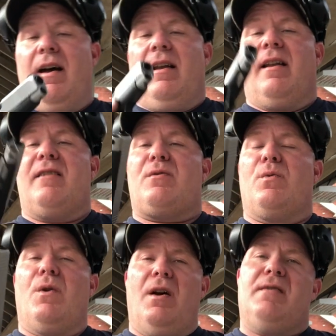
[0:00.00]
let's
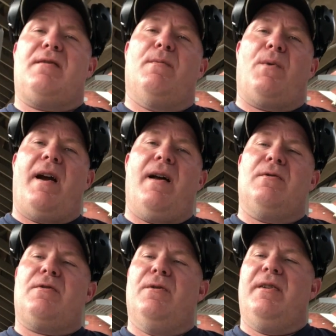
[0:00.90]
run some
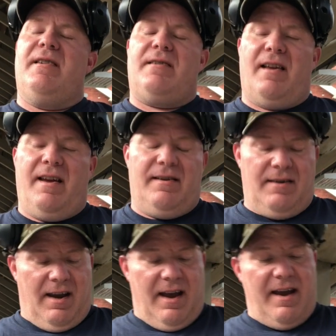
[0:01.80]
rounds through these
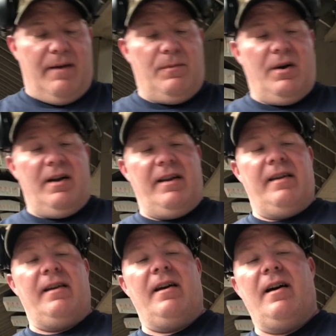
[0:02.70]
things. I am
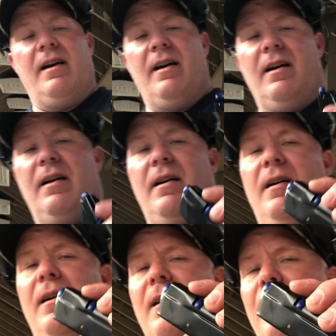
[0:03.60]
running
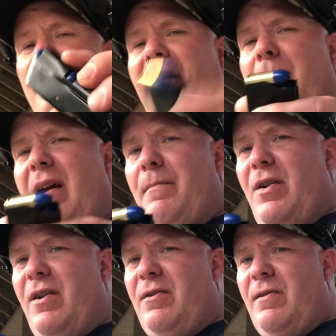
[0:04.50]
Minuteman
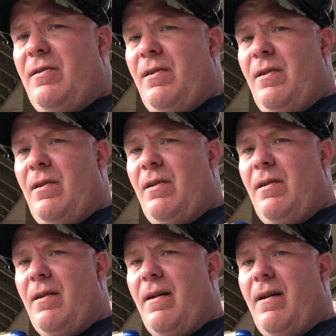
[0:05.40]
munitions.
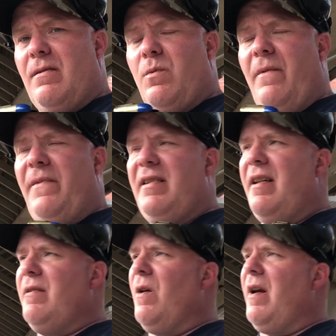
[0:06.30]
It's
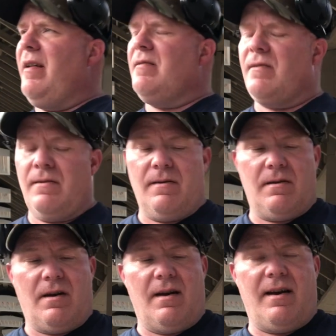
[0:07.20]
115 grains.
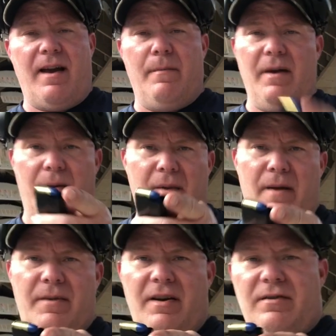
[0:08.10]
Hey,
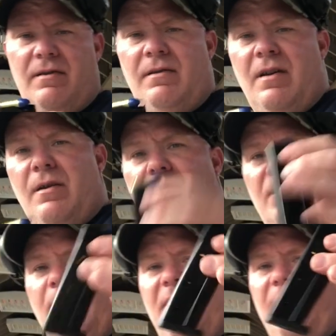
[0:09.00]
Minuteman munition, gonna
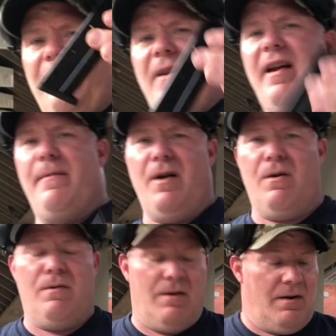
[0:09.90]
send me some free
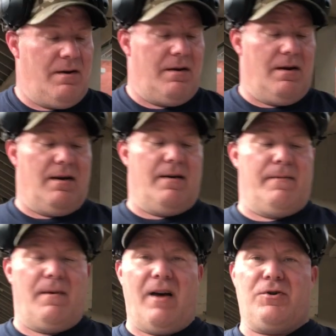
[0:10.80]
ammo?
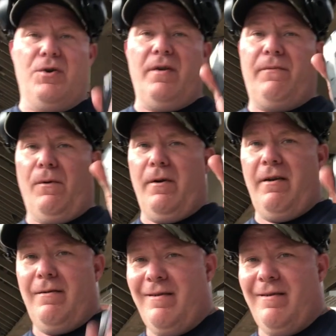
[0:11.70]
I'll shoot it for you.